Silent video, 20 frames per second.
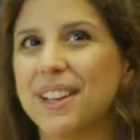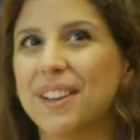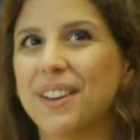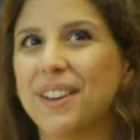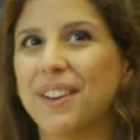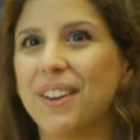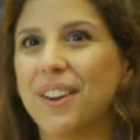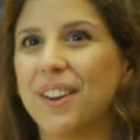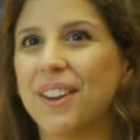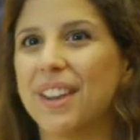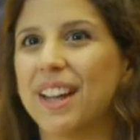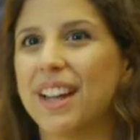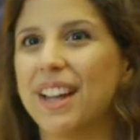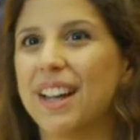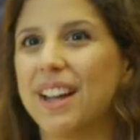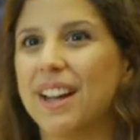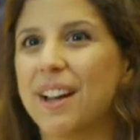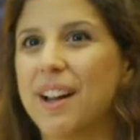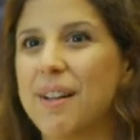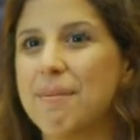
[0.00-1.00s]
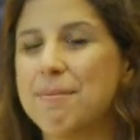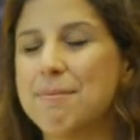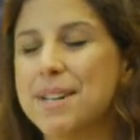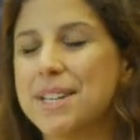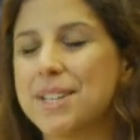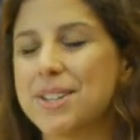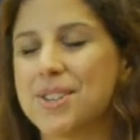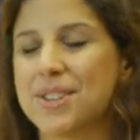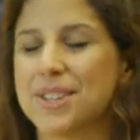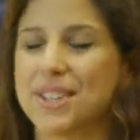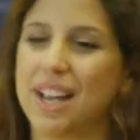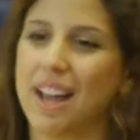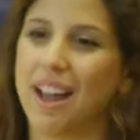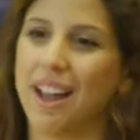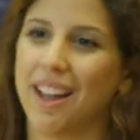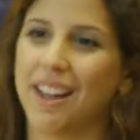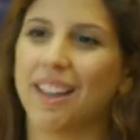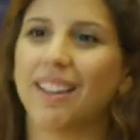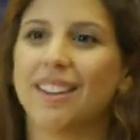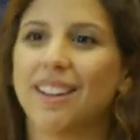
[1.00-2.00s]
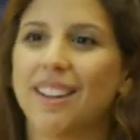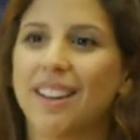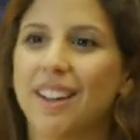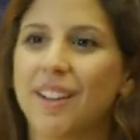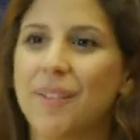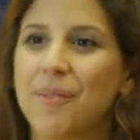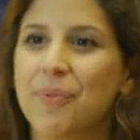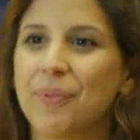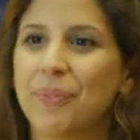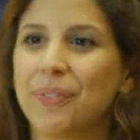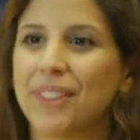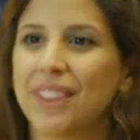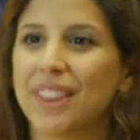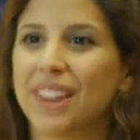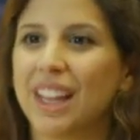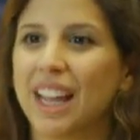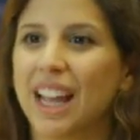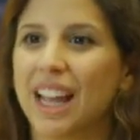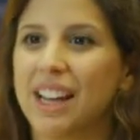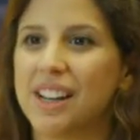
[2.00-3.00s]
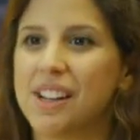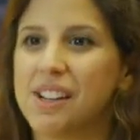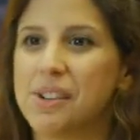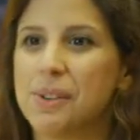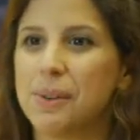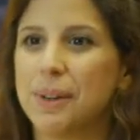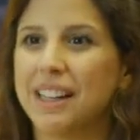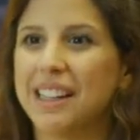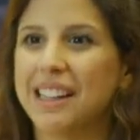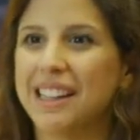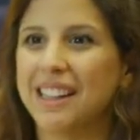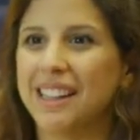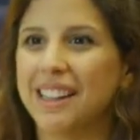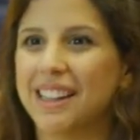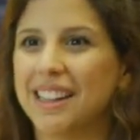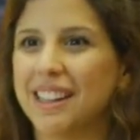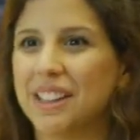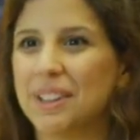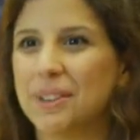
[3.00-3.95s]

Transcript: and all the ambitions I had. And it really